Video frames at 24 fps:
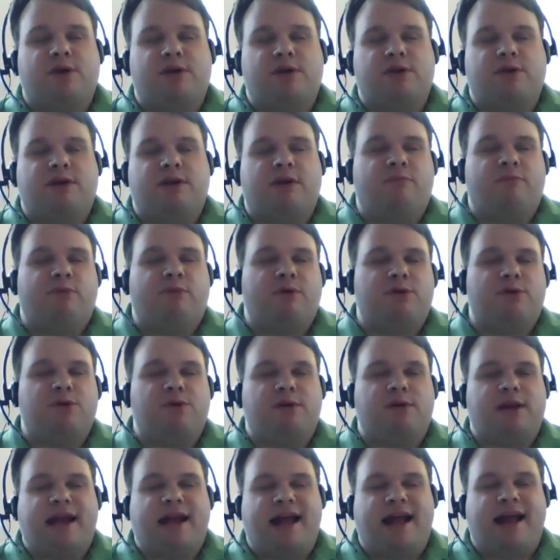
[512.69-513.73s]
we were
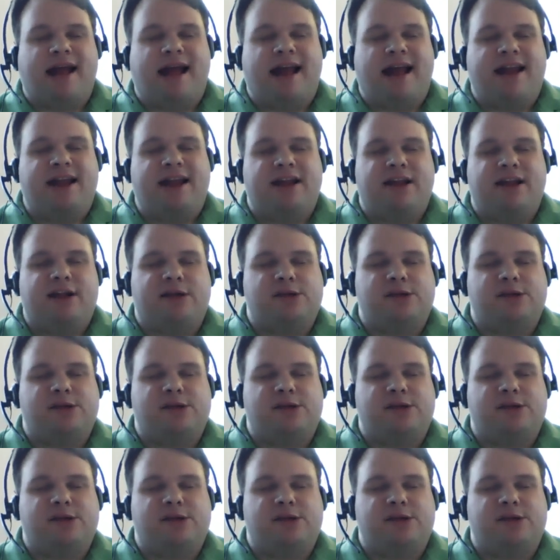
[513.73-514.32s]
doing adding an